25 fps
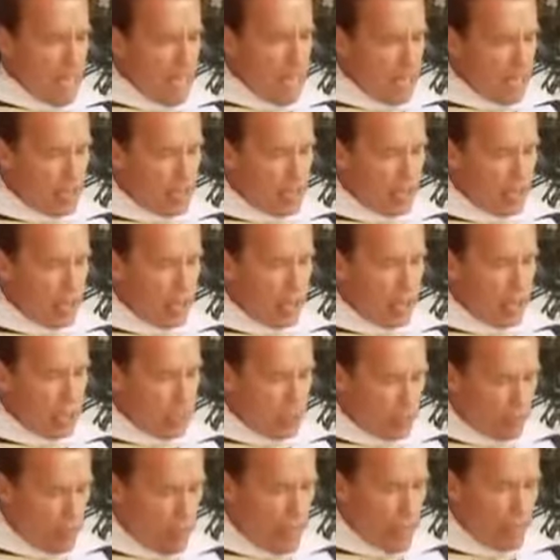and she
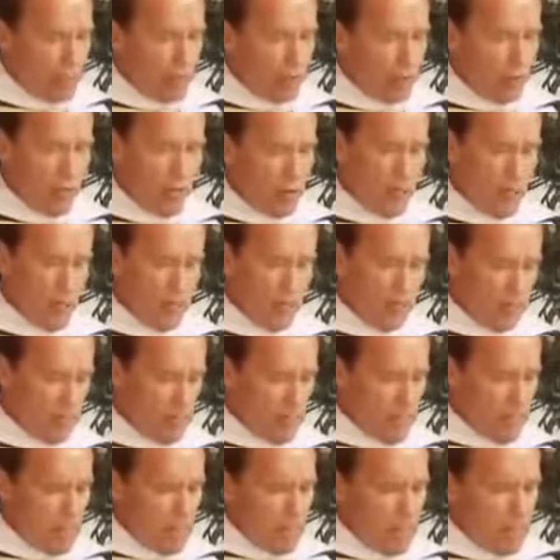explained to him,
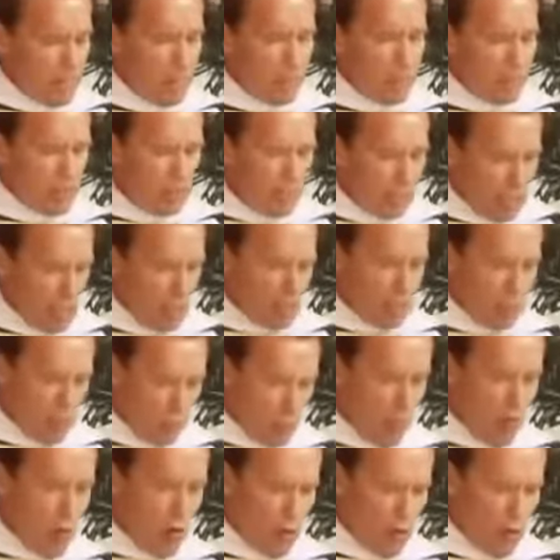there's
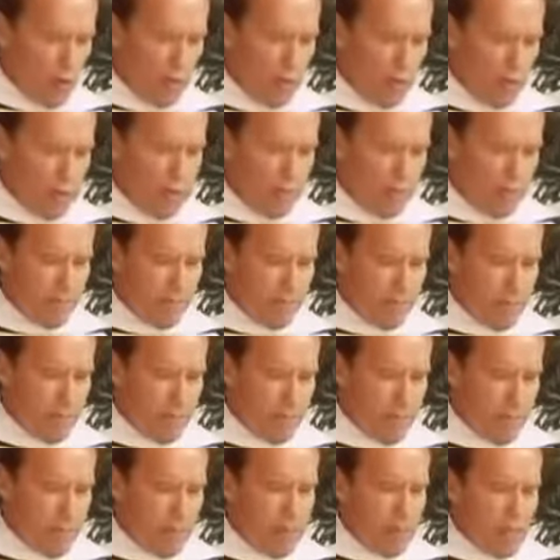something wrong here.
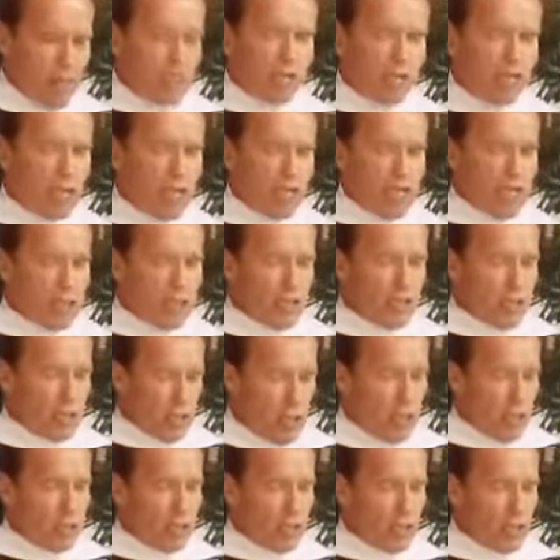She said, she
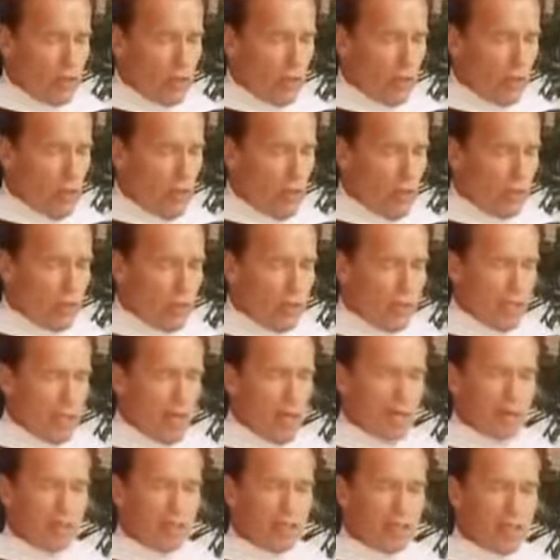looked at the wall with the
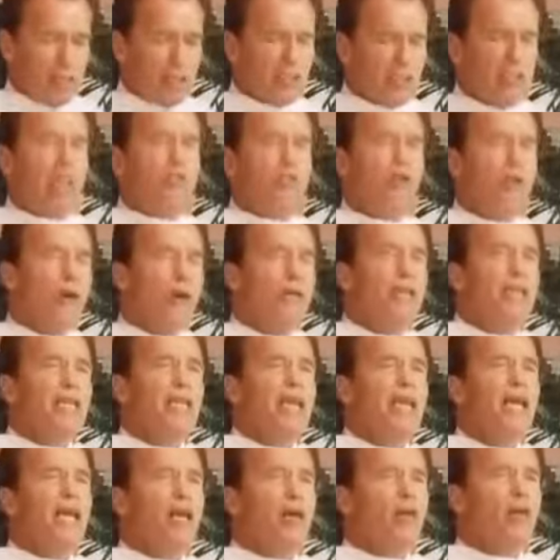doctor. She says, where
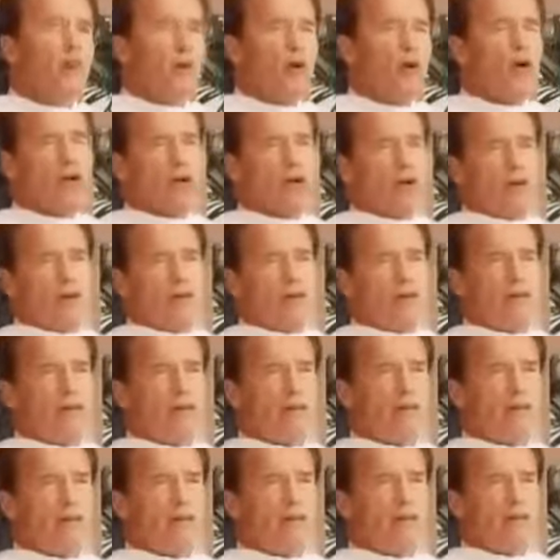did I go wrong?
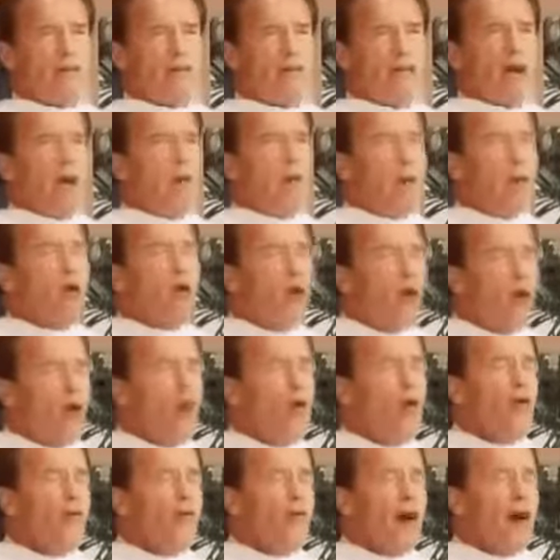I mean,
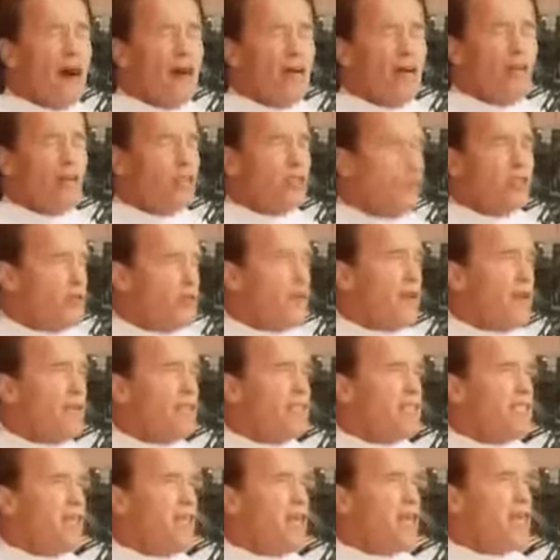all of Arnold's
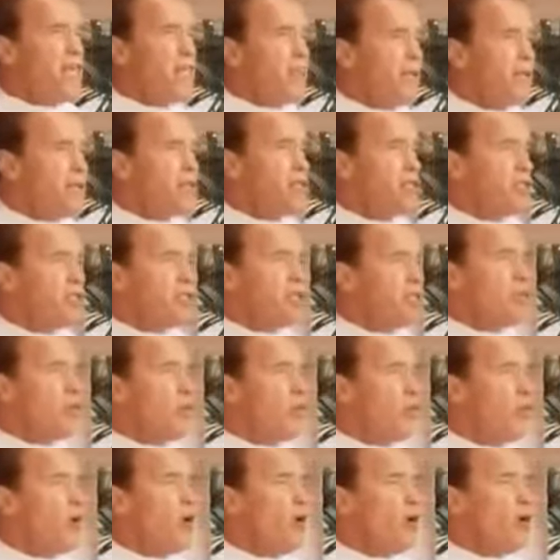friends have pictures on
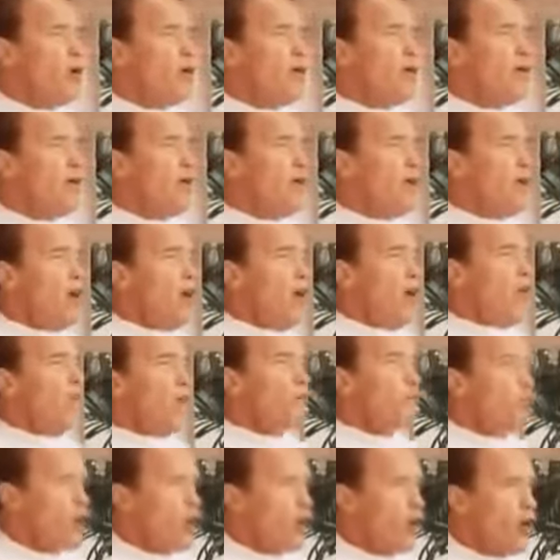the wall
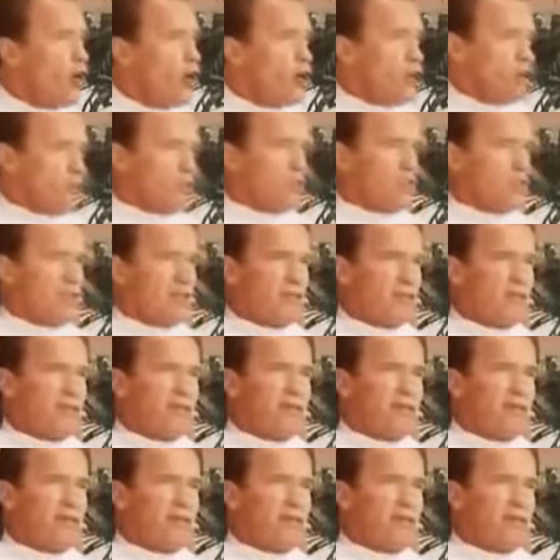of girls.